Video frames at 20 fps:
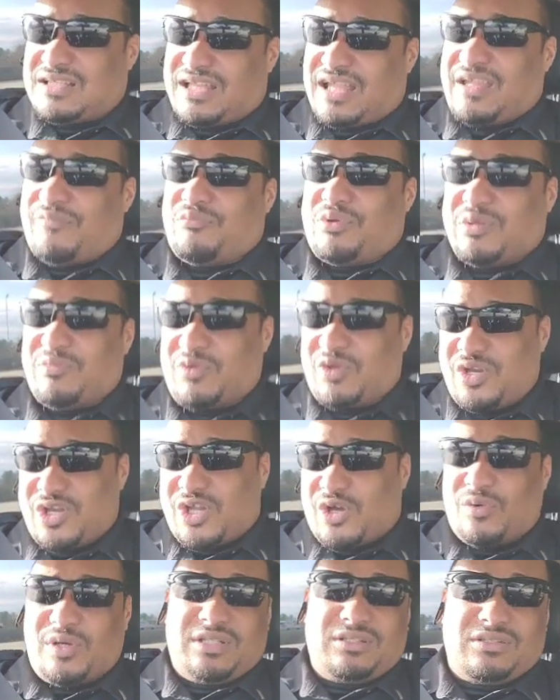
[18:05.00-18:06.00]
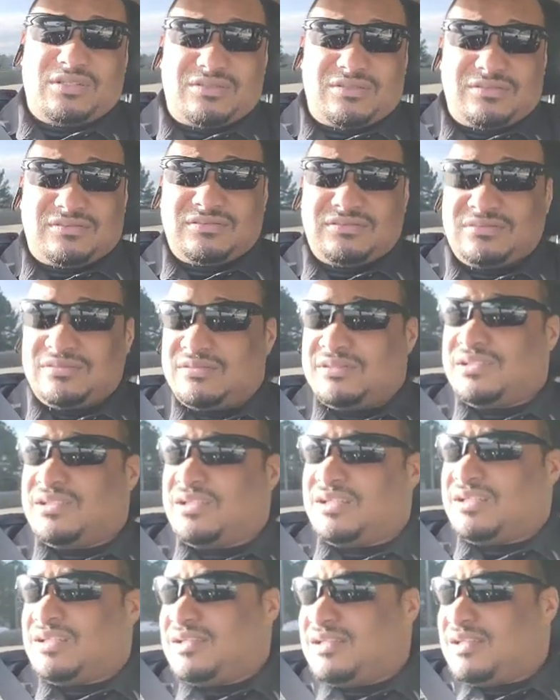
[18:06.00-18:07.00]
and people knew it.
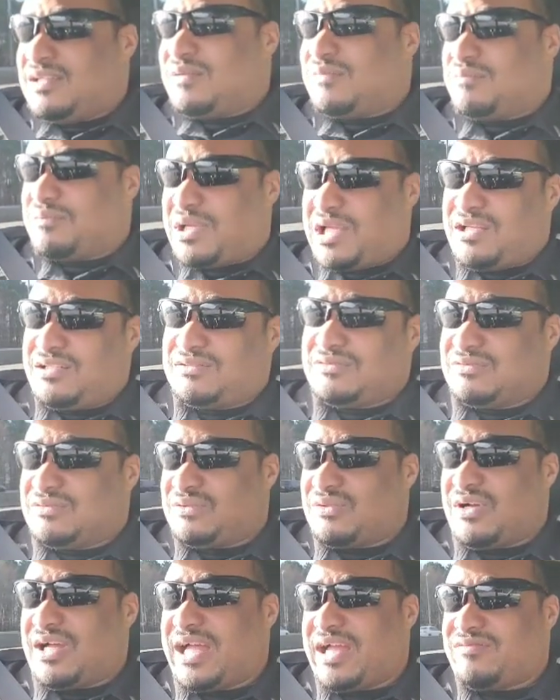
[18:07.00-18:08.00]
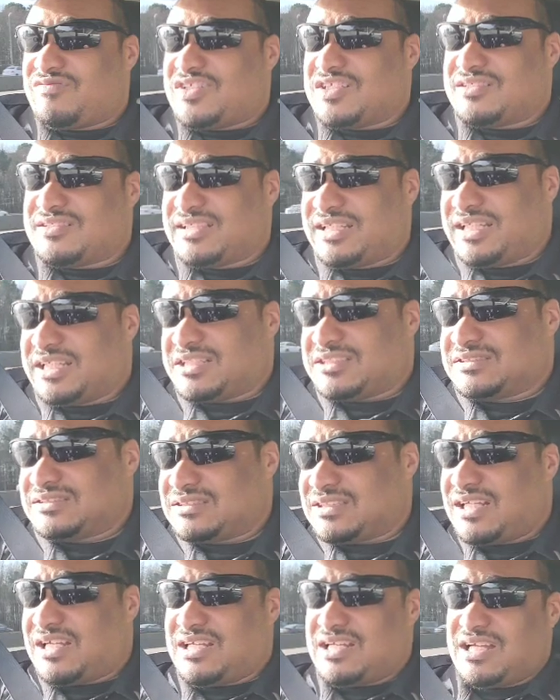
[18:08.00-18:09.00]
But we'll have to see.
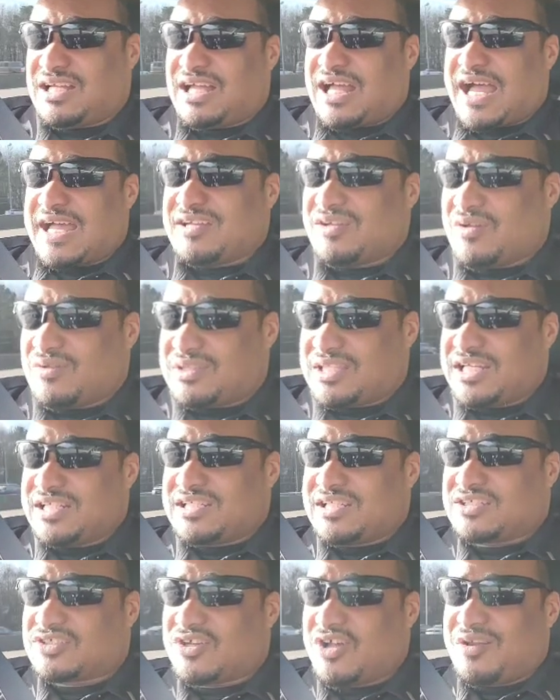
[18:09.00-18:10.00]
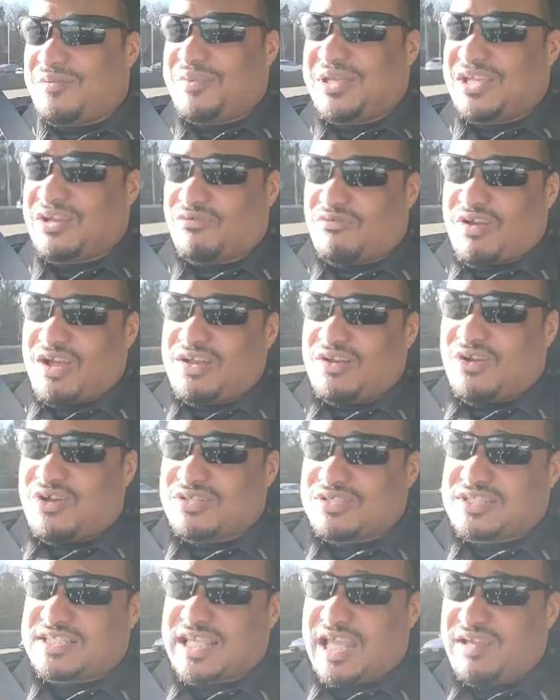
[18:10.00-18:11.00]
I don't think there's going to be a run
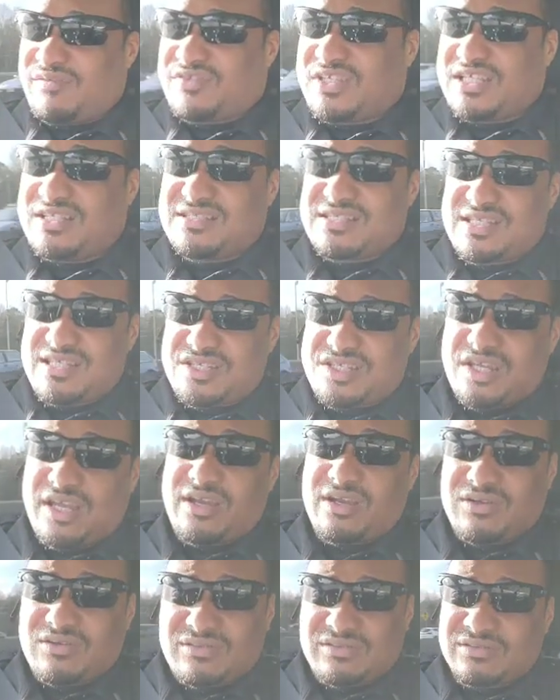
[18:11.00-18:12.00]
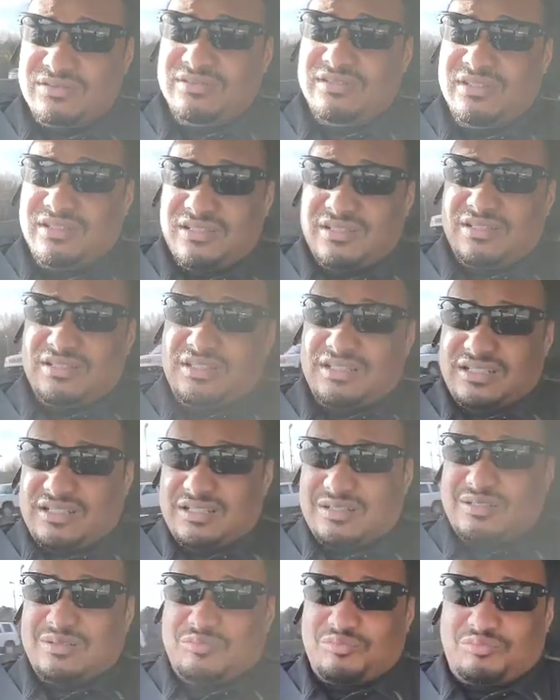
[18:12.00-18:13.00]
on safeties this year,
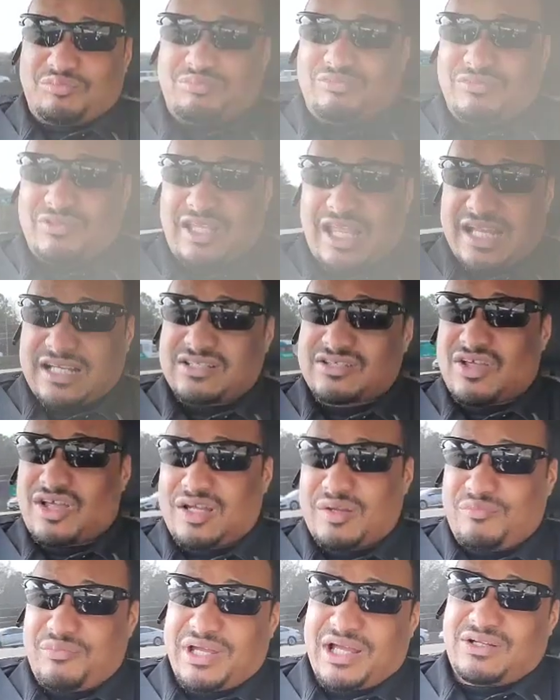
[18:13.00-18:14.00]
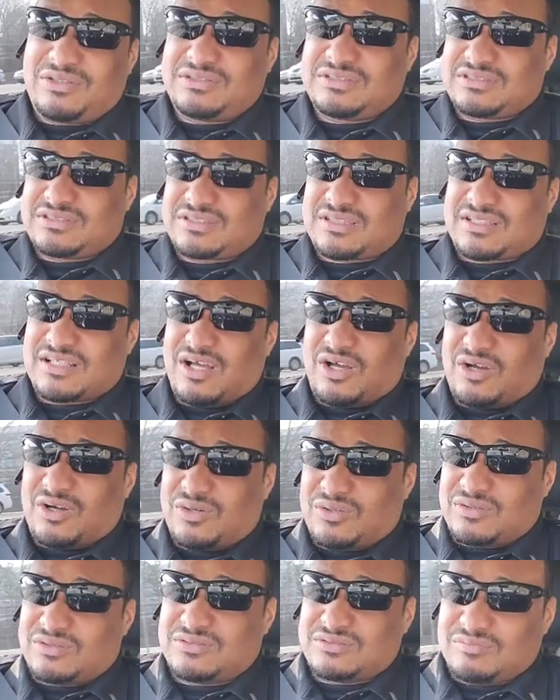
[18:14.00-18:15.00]
like talking about.
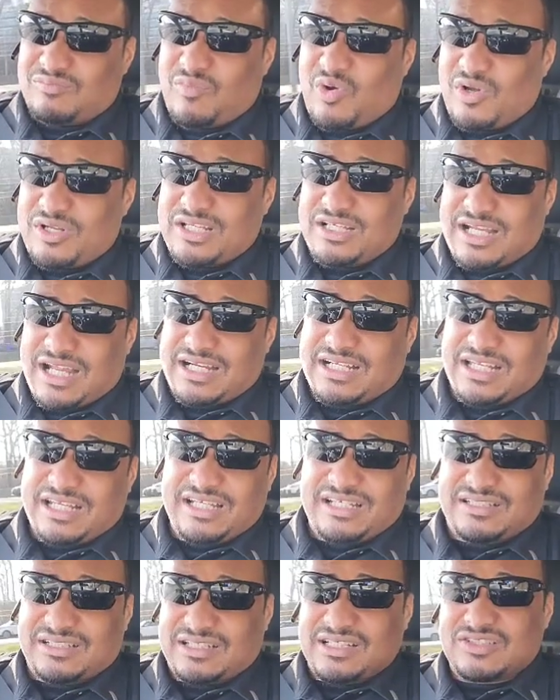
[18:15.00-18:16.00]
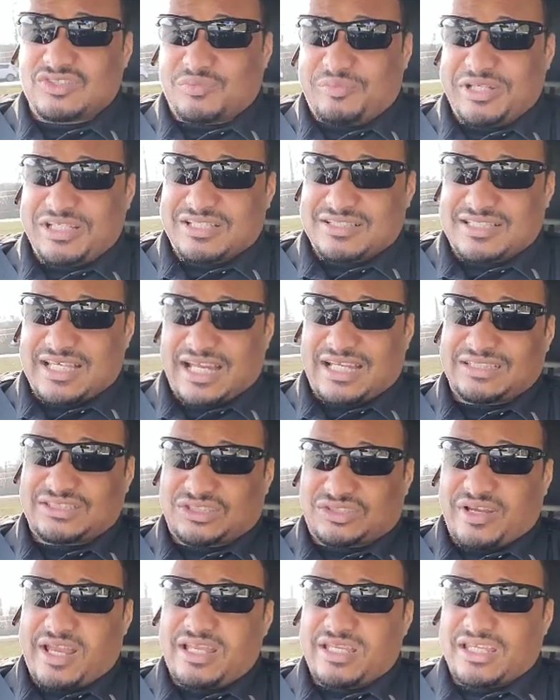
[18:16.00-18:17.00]
So more than likely, this will be the second
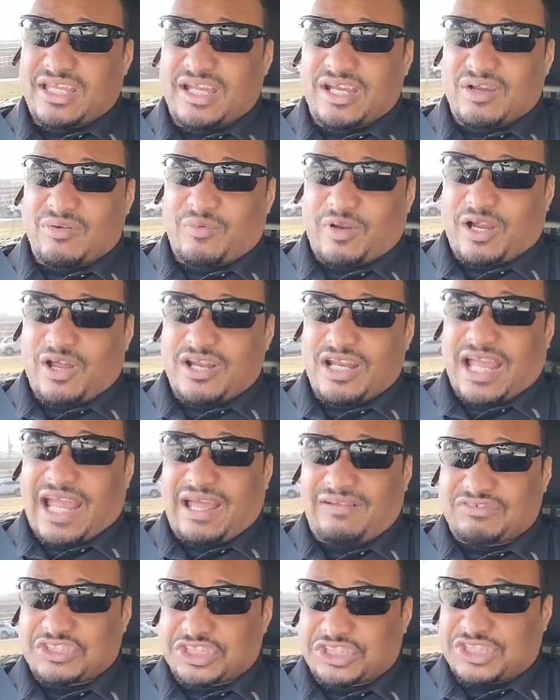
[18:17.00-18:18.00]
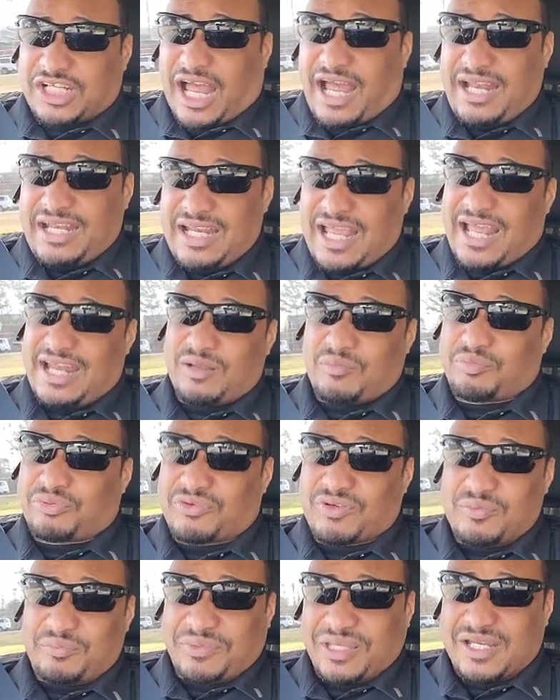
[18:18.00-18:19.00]
straight year we're going to have a shot at a
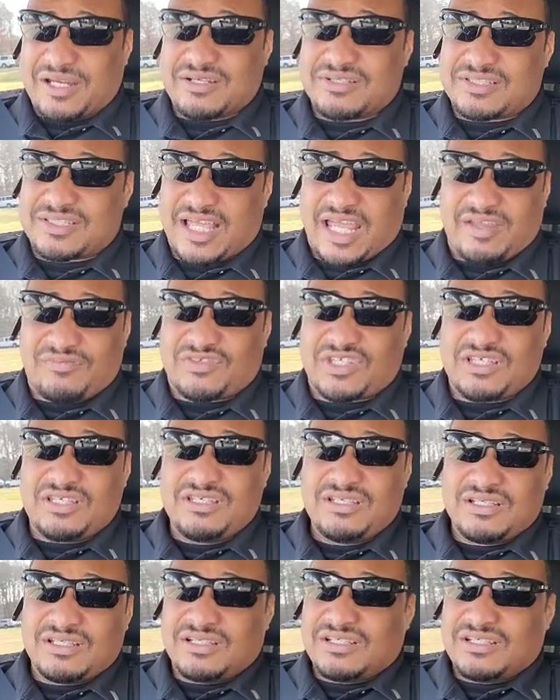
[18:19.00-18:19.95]
premier safety.